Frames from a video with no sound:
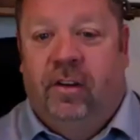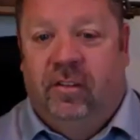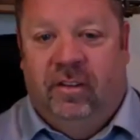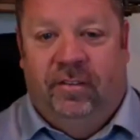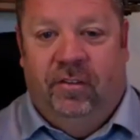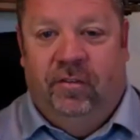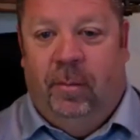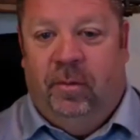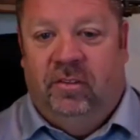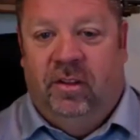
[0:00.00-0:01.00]
to
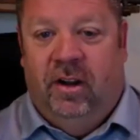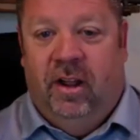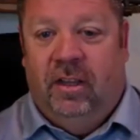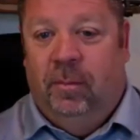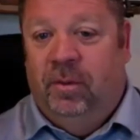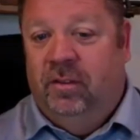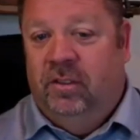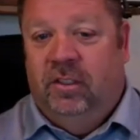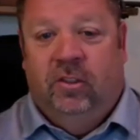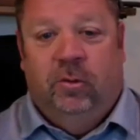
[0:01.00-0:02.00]
75%
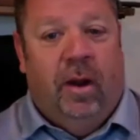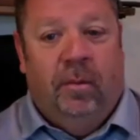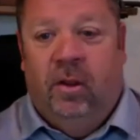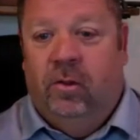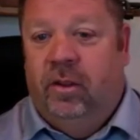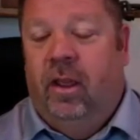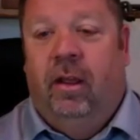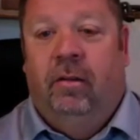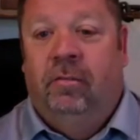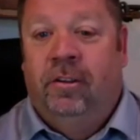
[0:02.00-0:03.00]
occupancy. It's probably only
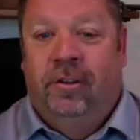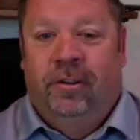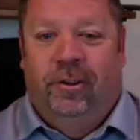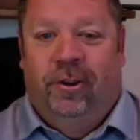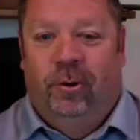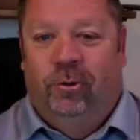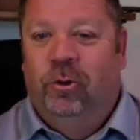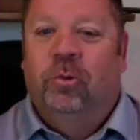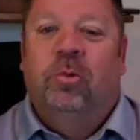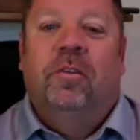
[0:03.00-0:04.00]
had, 2
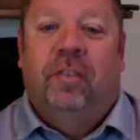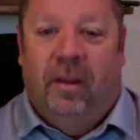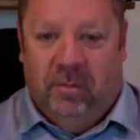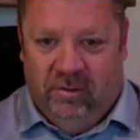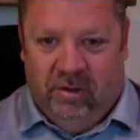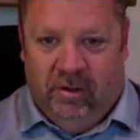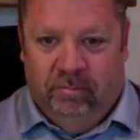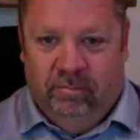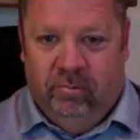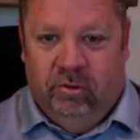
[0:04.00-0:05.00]
or 3 families in it.
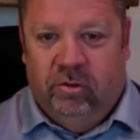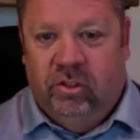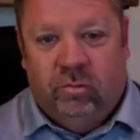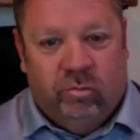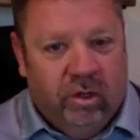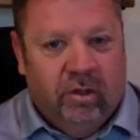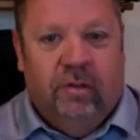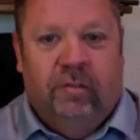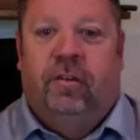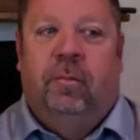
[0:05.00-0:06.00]
So just
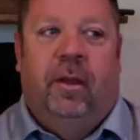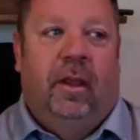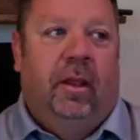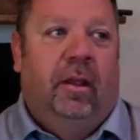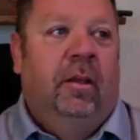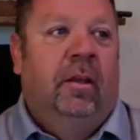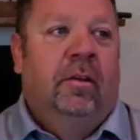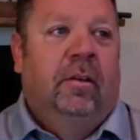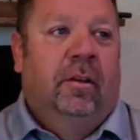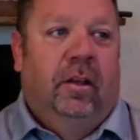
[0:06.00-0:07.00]
really from a
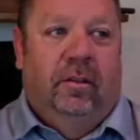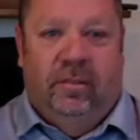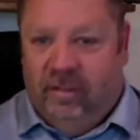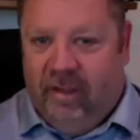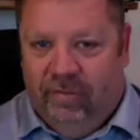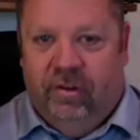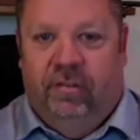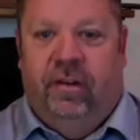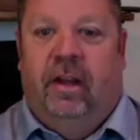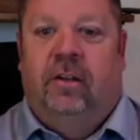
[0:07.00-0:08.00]
safety
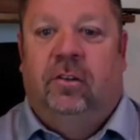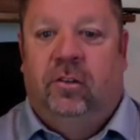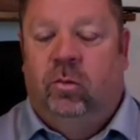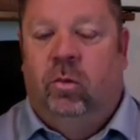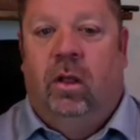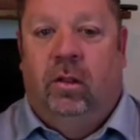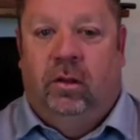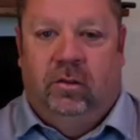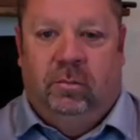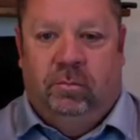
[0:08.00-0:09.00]
factor as well
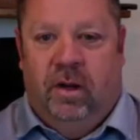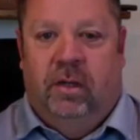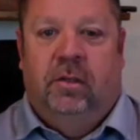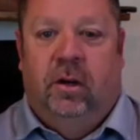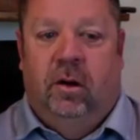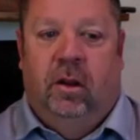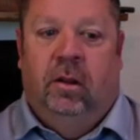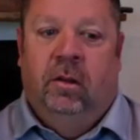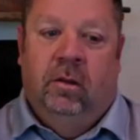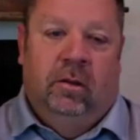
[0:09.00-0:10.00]
as monetary,
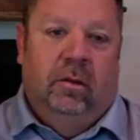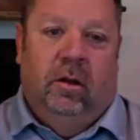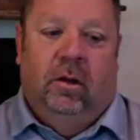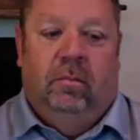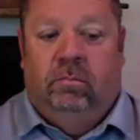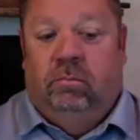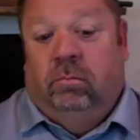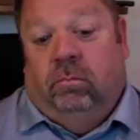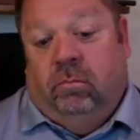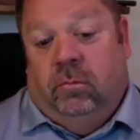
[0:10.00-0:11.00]

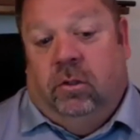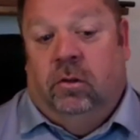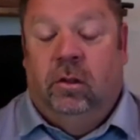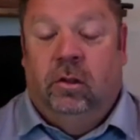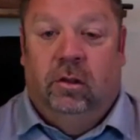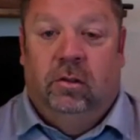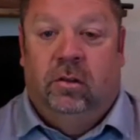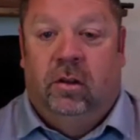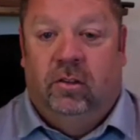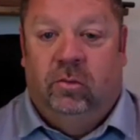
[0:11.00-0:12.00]
it's a
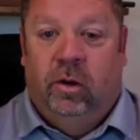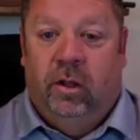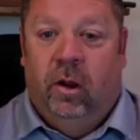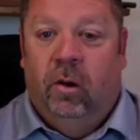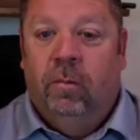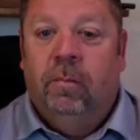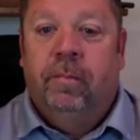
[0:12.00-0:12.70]
nice way to go.